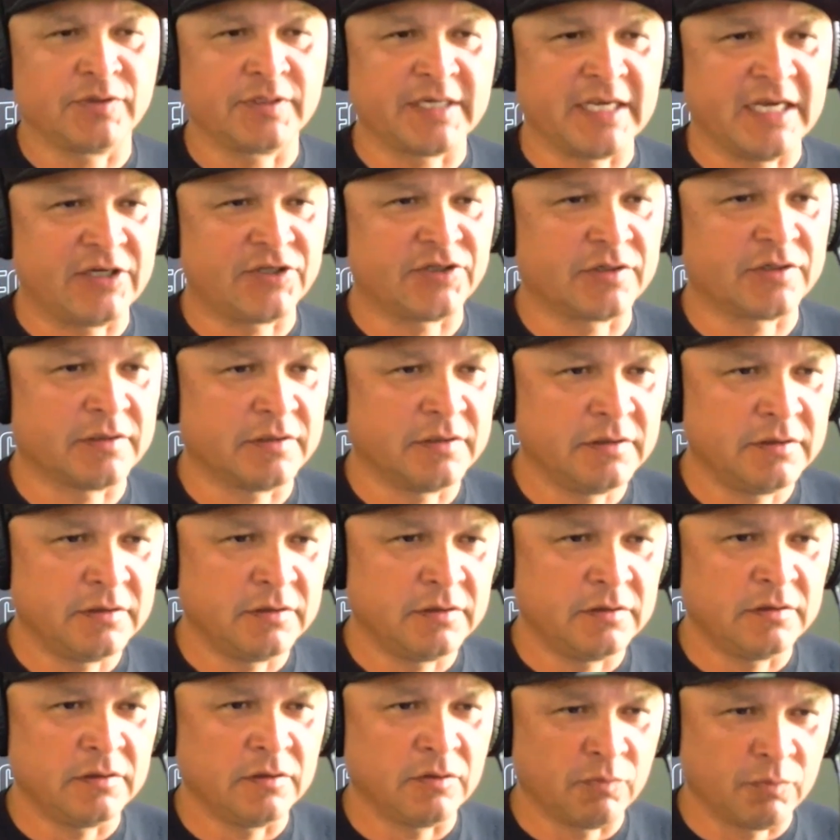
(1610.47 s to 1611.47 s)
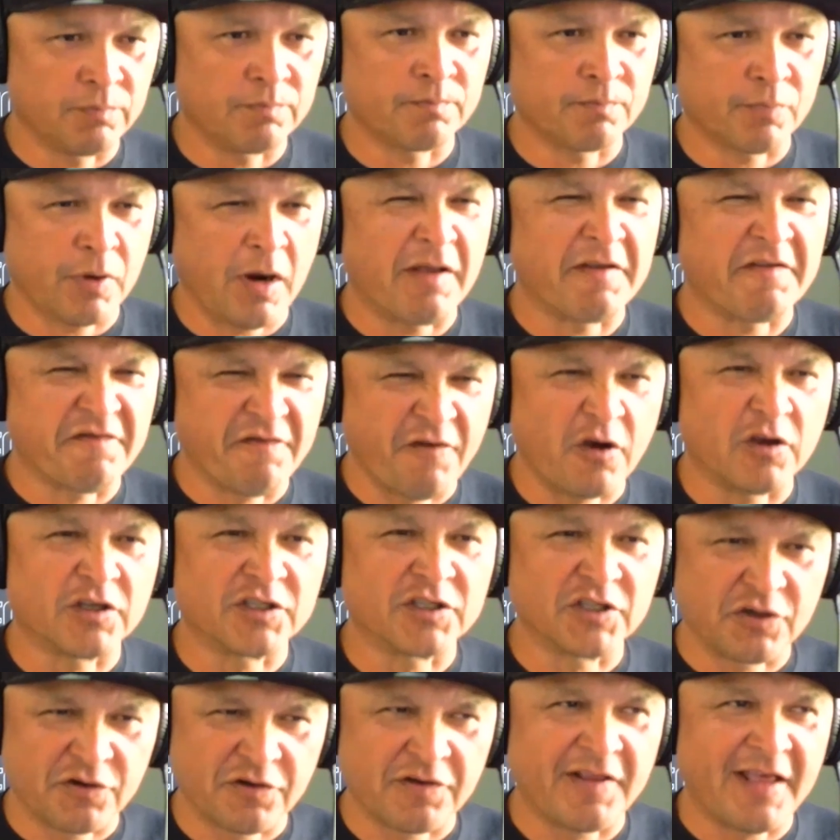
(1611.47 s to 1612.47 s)
a catcher? Probably
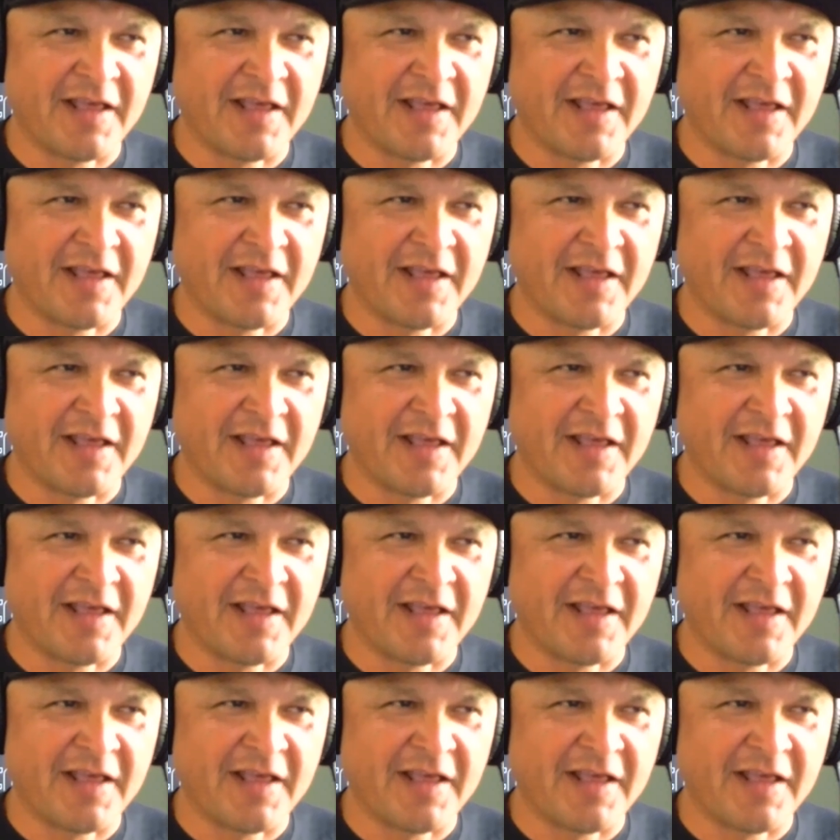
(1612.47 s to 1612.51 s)
falls under